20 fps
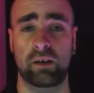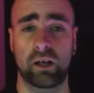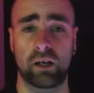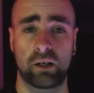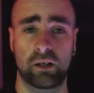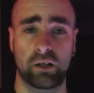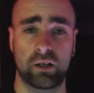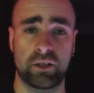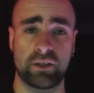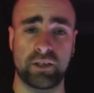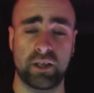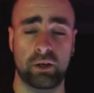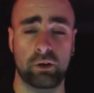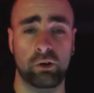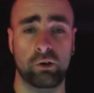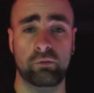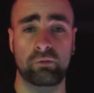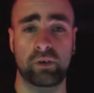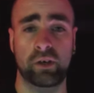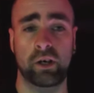
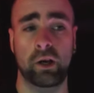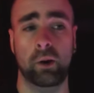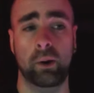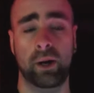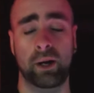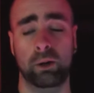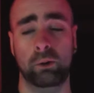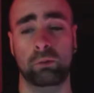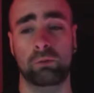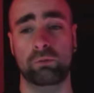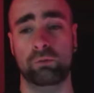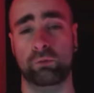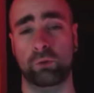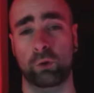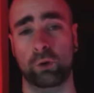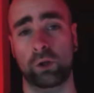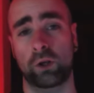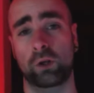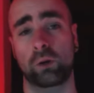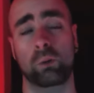Tenacon video out for
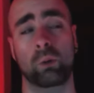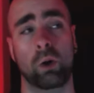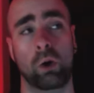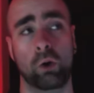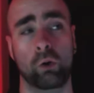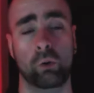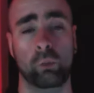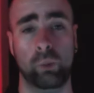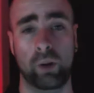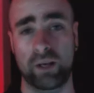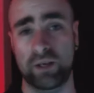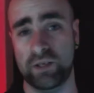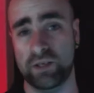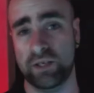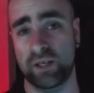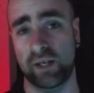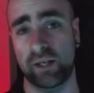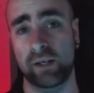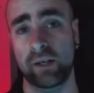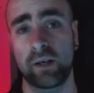you on
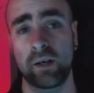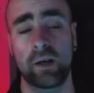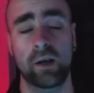Wednesday.